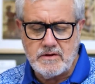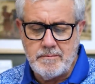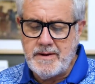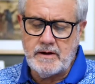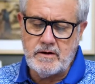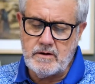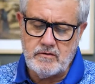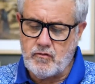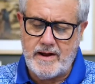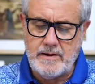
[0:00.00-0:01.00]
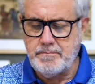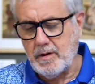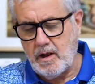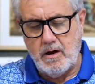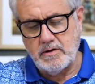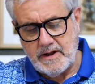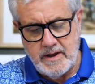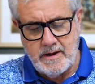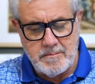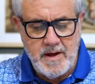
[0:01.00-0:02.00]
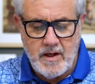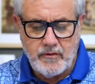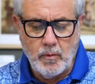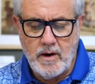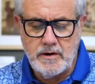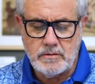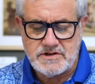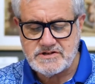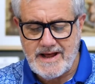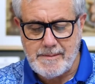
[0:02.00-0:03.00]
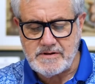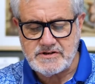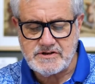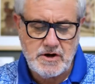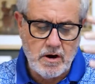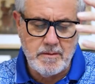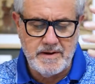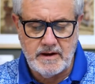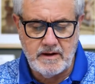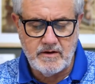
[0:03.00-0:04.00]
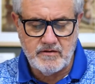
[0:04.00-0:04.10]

dominion and dread belong to him, the one who establishes harmony in